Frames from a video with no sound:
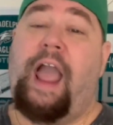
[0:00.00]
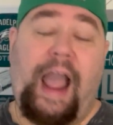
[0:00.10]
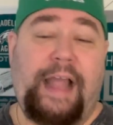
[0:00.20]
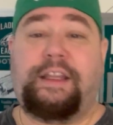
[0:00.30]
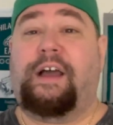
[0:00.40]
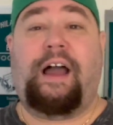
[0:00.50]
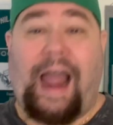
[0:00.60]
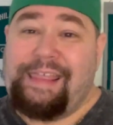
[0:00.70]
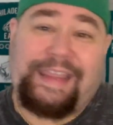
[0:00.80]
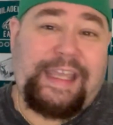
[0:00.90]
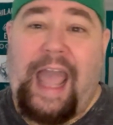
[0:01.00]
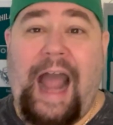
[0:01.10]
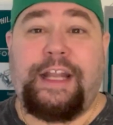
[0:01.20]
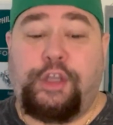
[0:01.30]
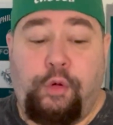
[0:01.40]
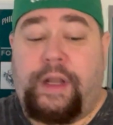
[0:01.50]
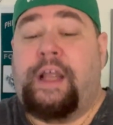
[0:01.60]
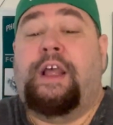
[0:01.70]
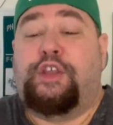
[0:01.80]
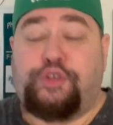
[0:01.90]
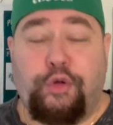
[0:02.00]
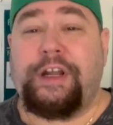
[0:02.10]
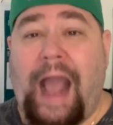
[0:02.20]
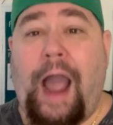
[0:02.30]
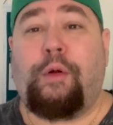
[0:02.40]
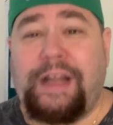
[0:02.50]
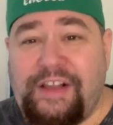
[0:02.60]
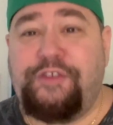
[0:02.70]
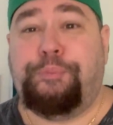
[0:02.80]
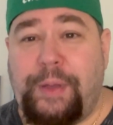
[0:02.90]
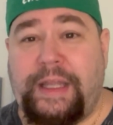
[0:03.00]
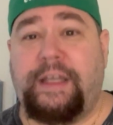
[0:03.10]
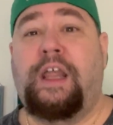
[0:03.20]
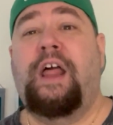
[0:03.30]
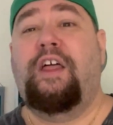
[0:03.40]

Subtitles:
And I think you had to do it. Jordan Howard has been